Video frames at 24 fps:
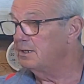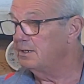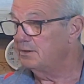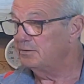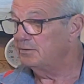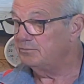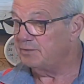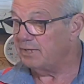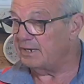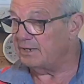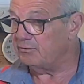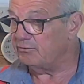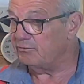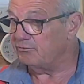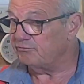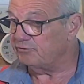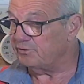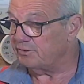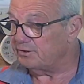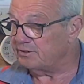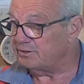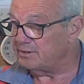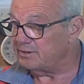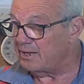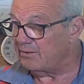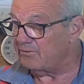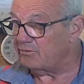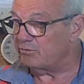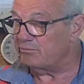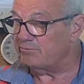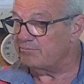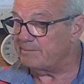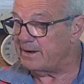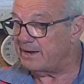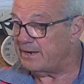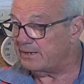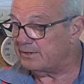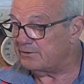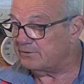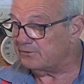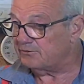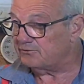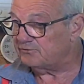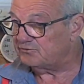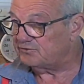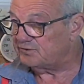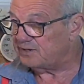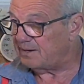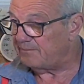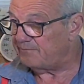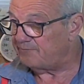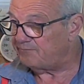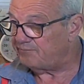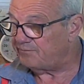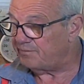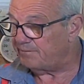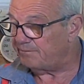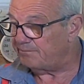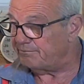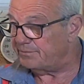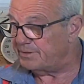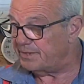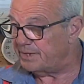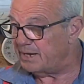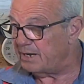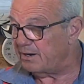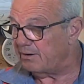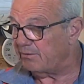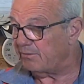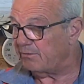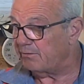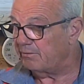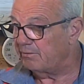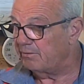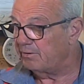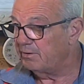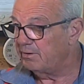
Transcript: then there's another medical step from there,